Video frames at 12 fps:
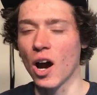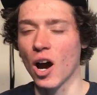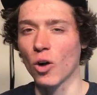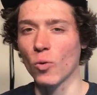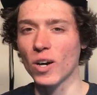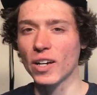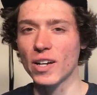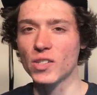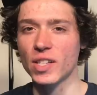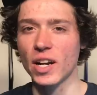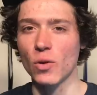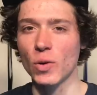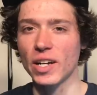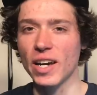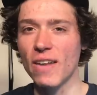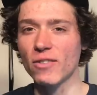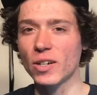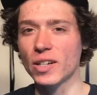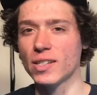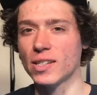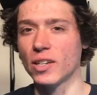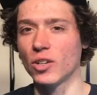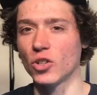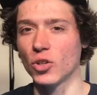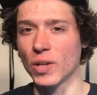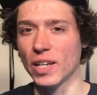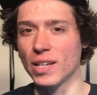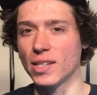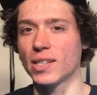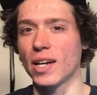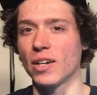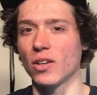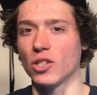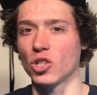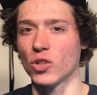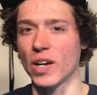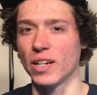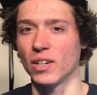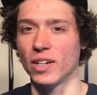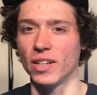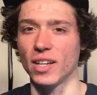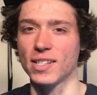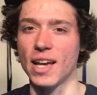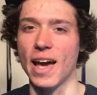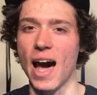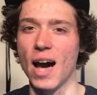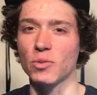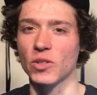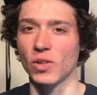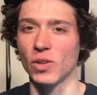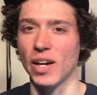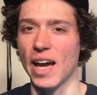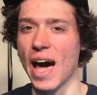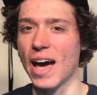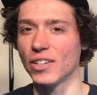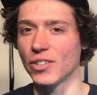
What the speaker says: are workouts that I would never consider doing inside on the trainer unless I absolutely had